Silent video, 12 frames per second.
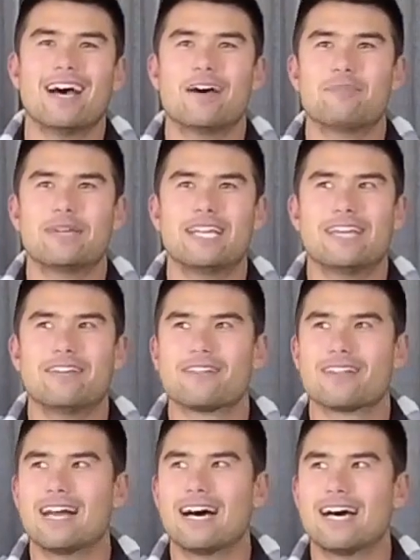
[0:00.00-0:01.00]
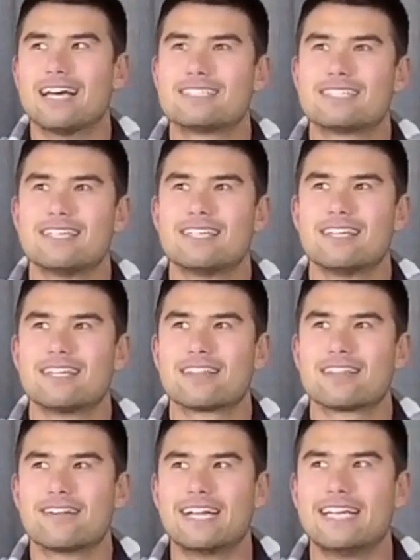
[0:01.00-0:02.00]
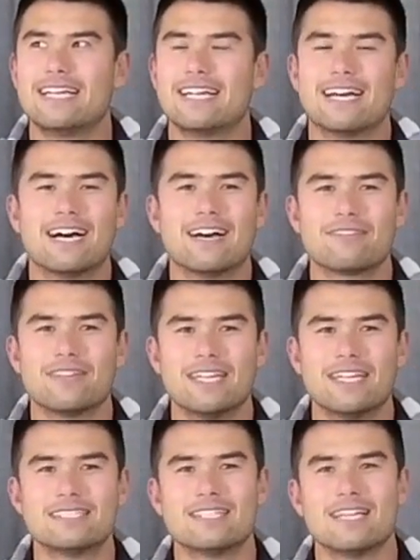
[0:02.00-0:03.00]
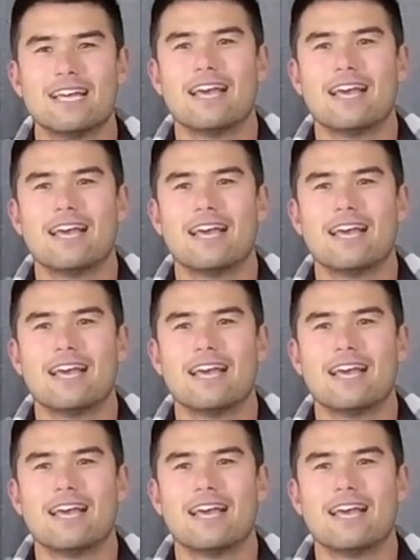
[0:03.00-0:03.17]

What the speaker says: I've been here for the last 3.5 years.